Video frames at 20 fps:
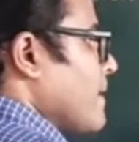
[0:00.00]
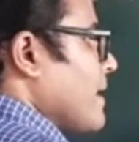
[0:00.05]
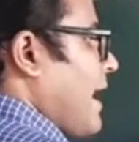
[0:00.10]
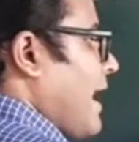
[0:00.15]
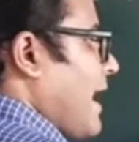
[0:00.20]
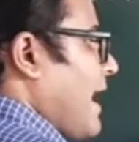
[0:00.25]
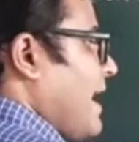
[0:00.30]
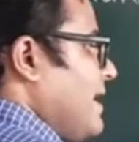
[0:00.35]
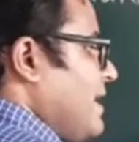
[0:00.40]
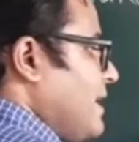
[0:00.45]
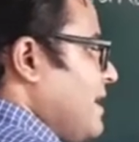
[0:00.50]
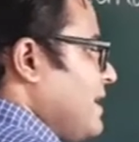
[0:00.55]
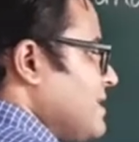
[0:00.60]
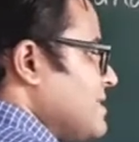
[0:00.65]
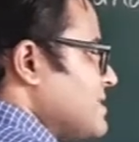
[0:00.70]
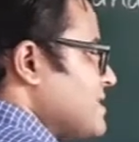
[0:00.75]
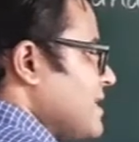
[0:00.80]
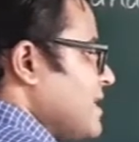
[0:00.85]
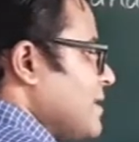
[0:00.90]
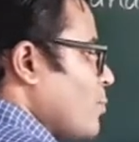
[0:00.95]
n
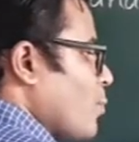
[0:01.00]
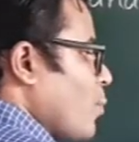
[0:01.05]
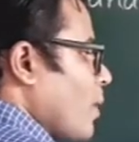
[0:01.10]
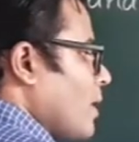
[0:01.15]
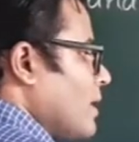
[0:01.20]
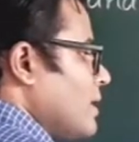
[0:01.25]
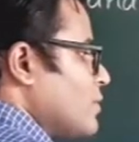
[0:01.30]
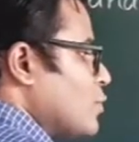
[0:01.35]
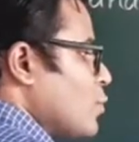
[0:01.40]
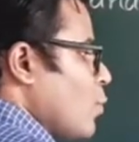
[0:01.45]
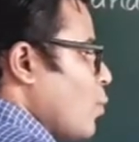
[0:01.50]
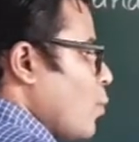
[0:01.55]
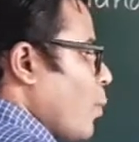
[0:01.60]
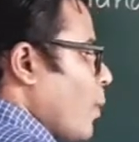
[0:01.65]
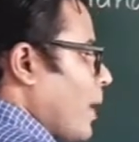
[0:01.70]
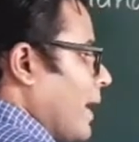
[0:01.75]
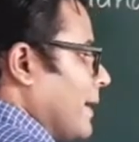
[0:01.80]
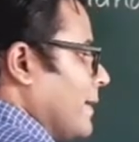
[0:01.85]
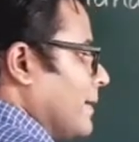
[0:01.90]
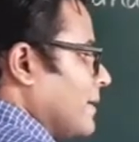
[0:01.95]
is equal to
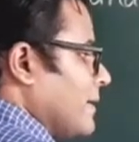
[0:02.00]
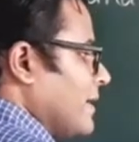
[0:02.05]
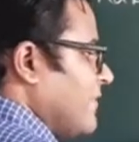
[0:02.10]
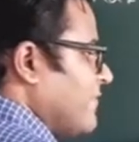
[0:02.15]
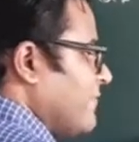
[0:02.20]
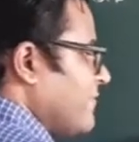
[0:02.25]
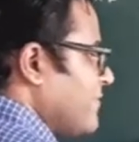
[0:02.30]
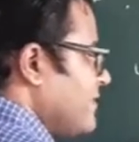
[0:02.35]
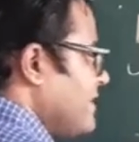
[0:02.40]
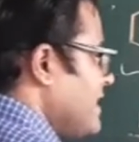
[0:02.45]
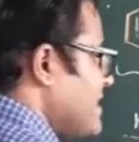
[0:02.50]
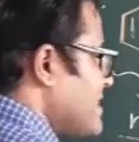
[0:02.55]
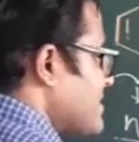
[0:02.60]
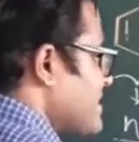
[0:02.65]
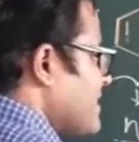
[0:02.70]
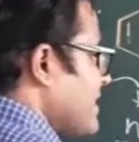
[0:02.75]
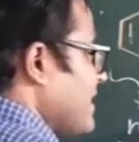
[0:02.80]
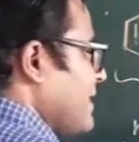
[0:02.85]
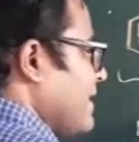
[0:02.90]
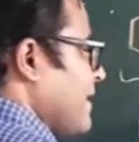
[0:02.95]
1. If
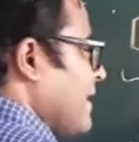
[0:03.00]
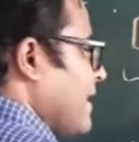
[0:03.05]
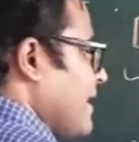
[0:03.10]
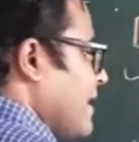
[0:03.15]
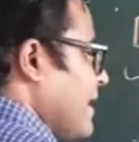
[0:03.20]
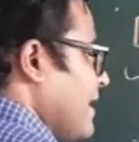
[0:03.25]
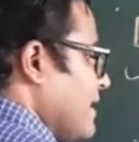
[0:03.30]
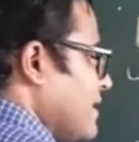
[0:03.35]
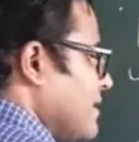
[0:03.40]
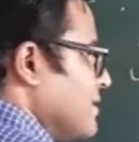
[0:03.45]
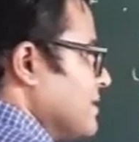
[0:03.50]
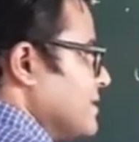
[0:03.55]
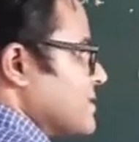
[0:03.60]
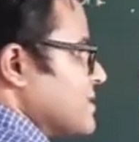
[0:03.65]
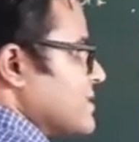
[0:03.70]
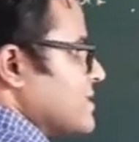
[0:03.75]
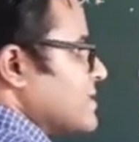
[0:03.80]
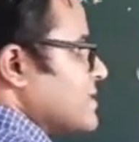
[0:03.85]
this thing occurs,